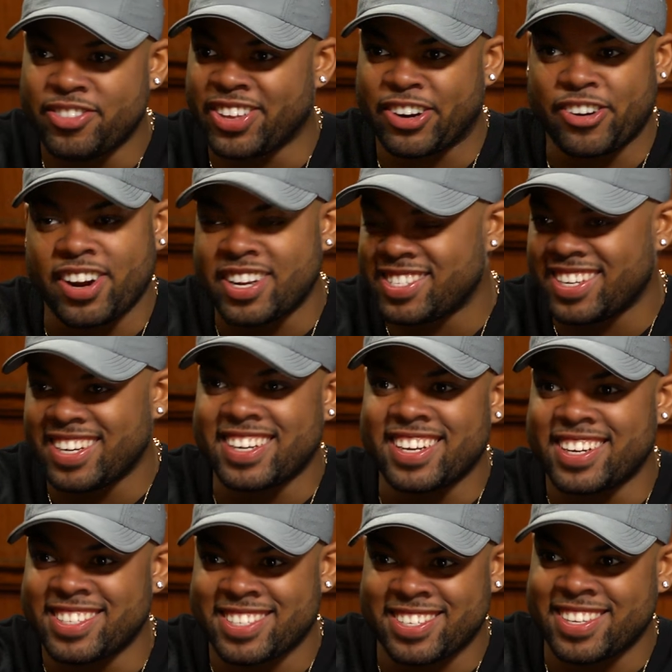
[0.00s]
The craze that
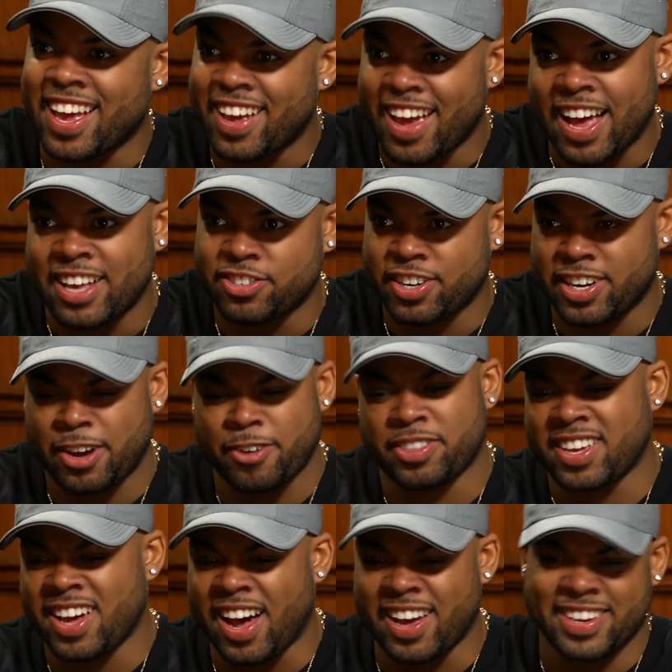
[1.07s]
Adidas has right now
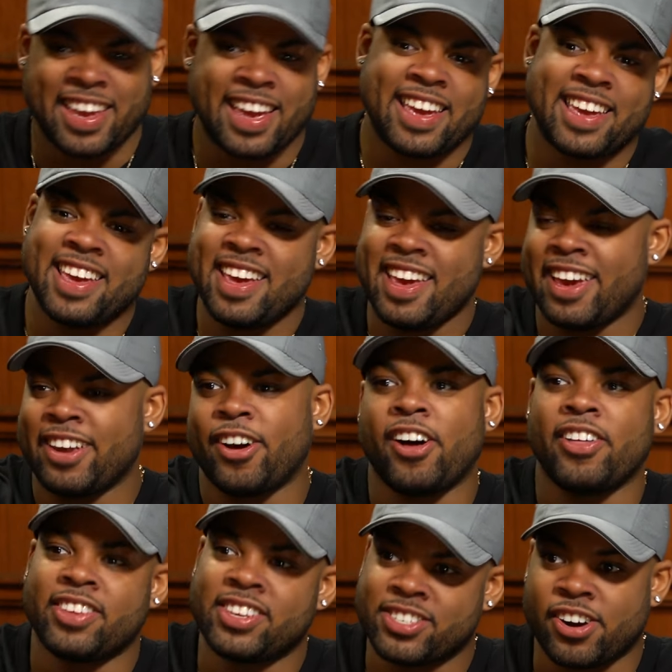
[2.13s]
with Kanye and
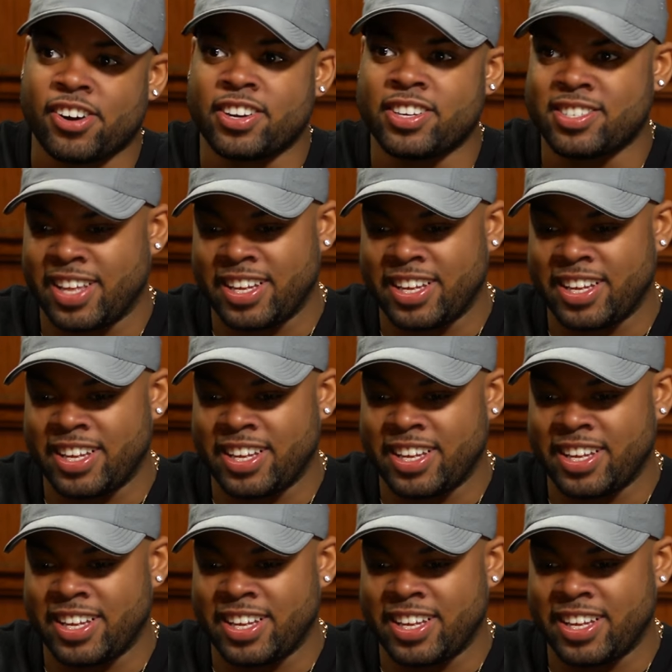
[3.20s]
all these artists,